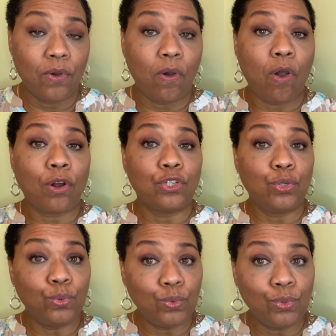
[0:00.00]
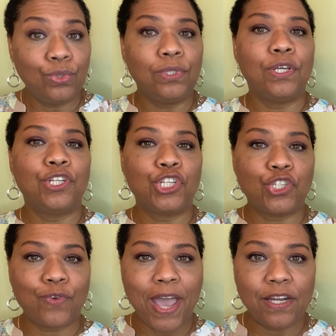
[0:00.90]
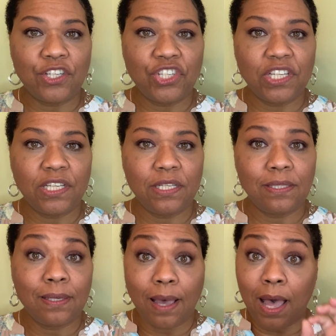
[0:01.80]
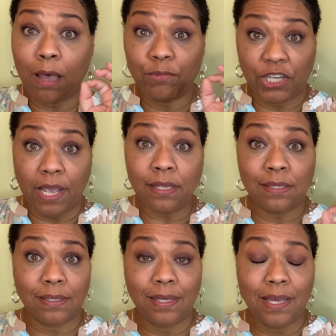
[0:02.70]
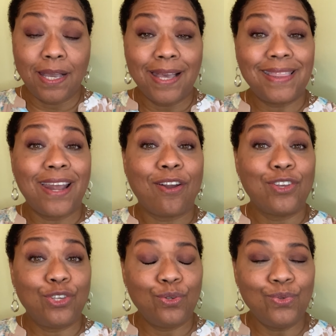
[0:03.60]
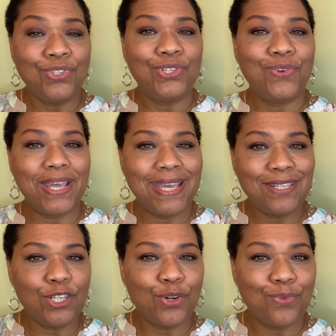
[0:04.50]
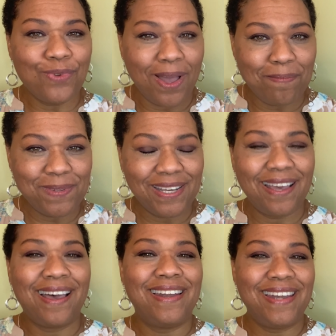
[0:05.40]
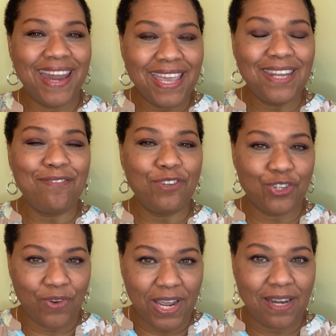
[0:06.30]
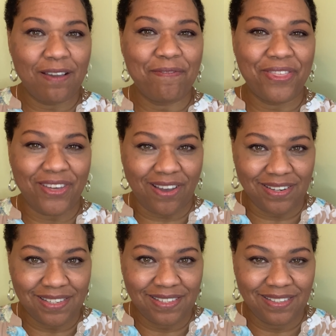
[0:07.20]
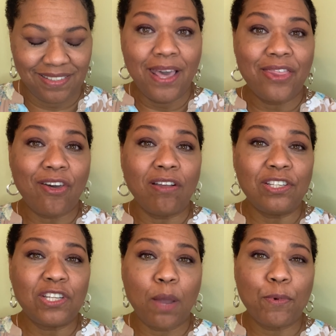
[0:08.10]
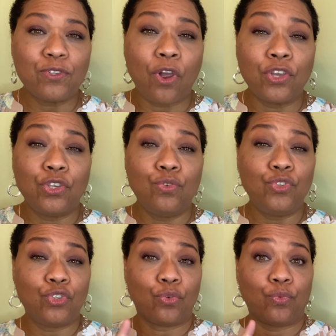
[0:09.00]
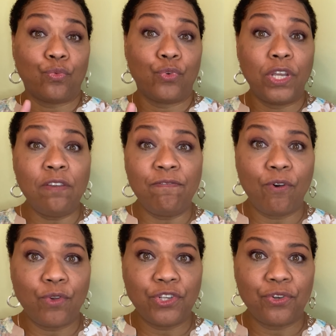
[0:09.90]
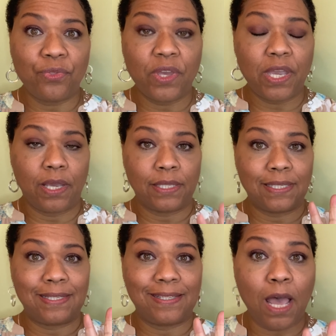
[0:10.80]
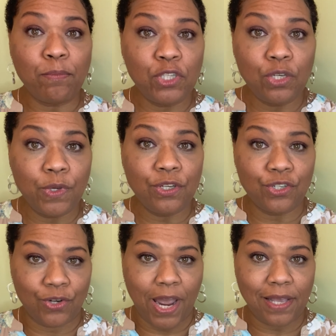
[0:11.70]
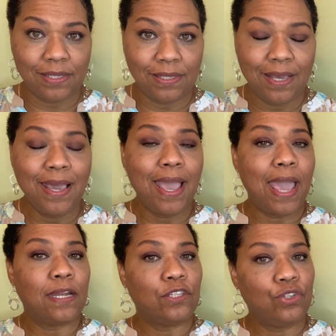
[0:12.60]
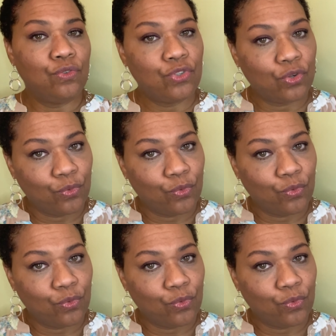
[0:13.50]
are tools, strategies, objects that are used to interrupt a negative train of thought. Thought stoppers are used to refocus your thinking. It stops you in your tracks, and it's used to